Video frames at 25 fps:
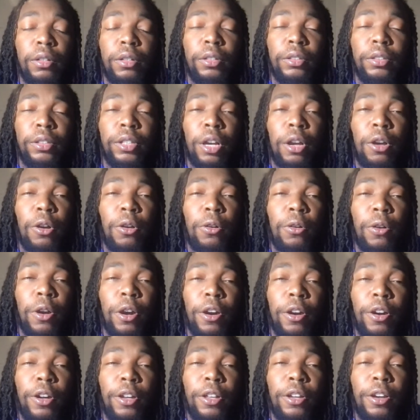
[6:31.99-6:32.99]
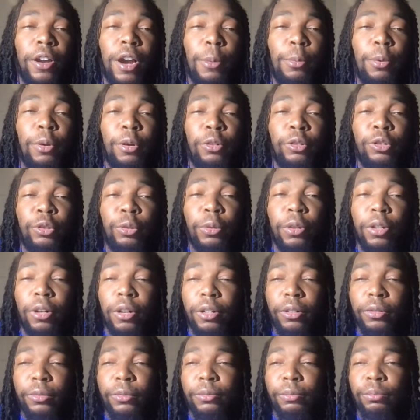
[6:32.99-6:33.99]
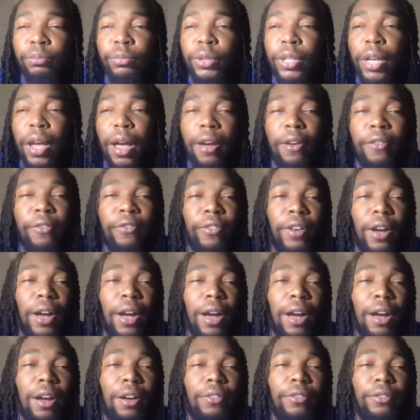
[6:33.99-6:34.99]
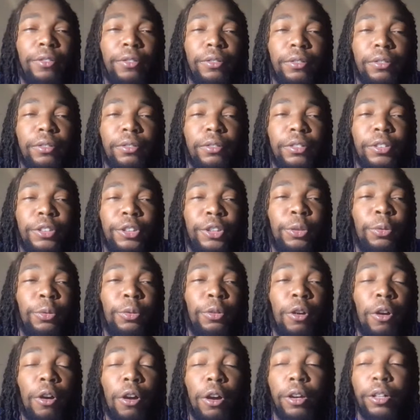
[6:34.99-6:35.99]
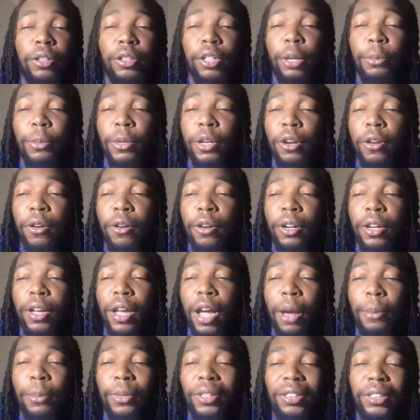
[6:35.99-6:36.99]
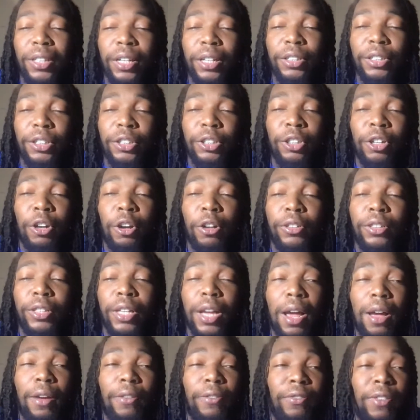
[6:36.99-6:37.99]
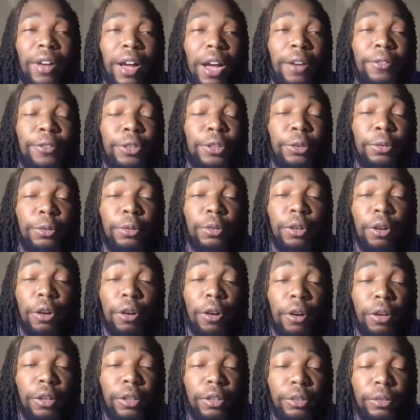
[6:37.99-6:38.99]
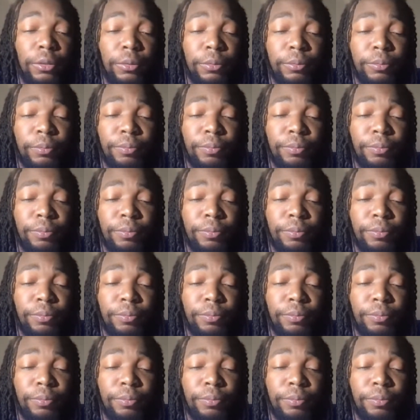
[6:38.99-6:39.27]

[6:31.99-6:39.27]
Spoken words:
So earlier I put on Twitter top 5 shooting guards. Let me know in the comment sections y'all top 5 shooting guards.